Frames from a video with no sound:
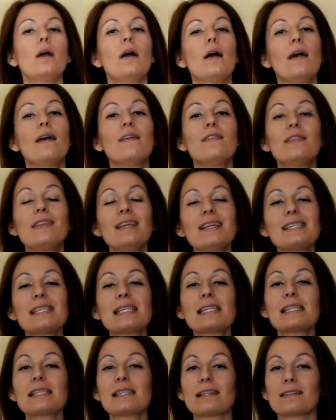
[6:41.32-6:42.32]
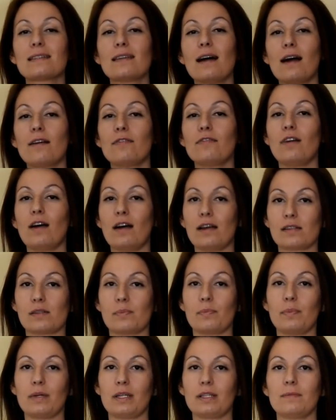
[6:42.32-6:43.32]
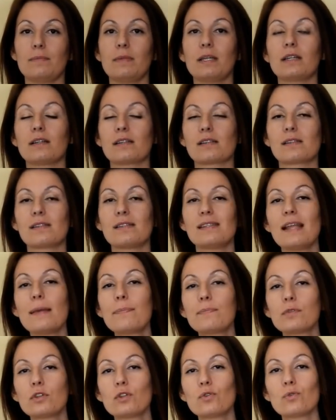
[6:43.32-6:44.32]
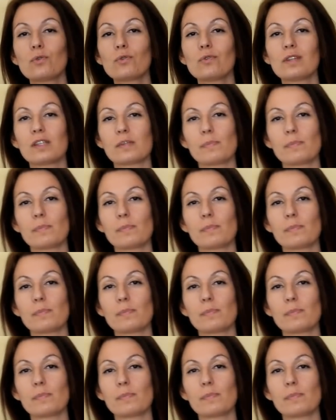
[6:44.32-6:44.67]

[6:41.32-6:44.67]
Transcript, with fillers: And this is a tough aspect because Neptune,